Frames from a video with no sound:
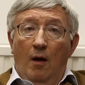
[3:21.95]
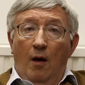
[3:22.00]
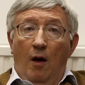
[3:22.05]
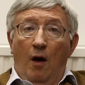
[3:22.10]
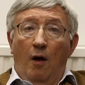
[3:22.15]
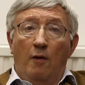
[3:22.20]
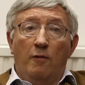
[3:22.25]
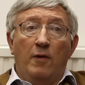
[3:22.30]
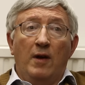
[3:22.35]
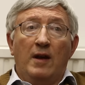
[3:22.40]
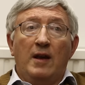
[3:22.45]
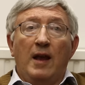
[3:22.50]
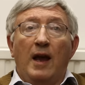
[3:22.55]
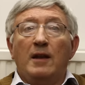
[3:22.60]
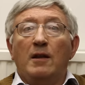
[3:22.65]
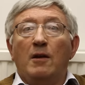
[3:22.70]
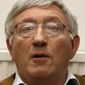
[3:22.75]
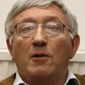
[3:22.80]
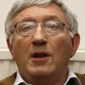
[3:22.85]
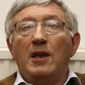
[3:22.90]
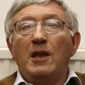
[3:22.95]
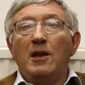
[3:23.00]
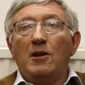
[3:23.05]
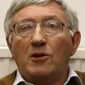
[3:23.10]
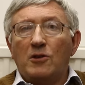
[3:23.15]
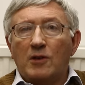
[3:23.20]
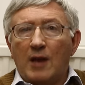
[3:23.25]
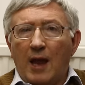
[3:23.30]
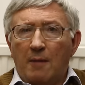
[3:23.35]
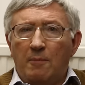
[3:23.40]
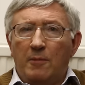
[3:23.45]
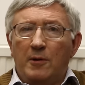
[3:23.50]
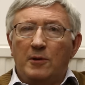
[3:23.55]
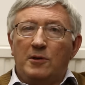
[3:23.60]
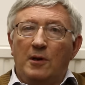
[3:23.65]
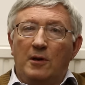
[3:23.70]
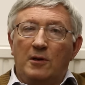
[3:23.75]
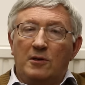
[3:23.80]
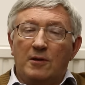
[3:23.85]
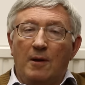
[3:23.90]
of kind of
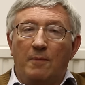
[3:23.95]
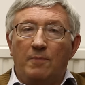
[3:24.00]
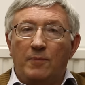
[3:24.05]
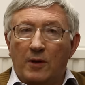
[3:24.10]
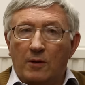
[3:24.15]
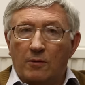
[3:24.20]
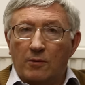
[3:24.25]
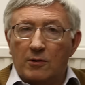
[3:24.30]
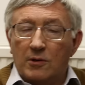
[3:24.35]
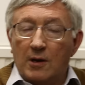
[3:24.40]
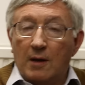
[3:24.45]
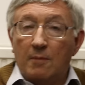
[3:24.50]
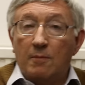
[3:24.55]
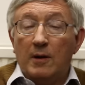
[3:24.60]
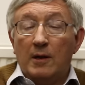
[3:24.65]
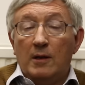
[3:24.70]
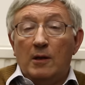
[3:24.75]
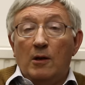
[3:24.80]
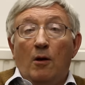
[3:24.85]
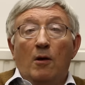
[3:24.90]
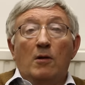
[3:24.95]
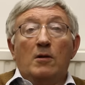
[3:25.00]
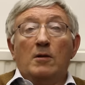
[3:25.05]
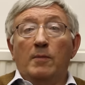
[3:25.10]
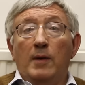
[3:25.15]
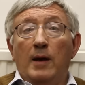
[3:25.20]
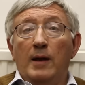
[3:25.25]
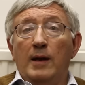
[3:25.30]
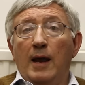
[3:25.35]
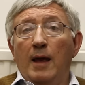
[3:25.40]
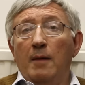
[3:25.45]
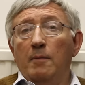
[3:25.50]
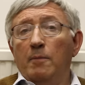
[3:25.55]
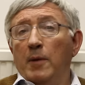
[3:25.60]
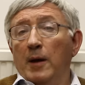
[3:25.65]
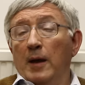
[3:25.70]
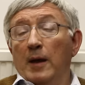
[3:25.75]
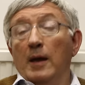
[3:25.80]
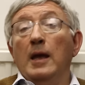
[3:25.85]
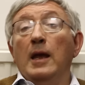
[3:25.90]
re-establishing something resembling the Ottoman
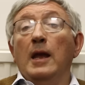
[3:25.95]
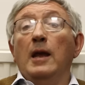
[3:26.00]
Empire,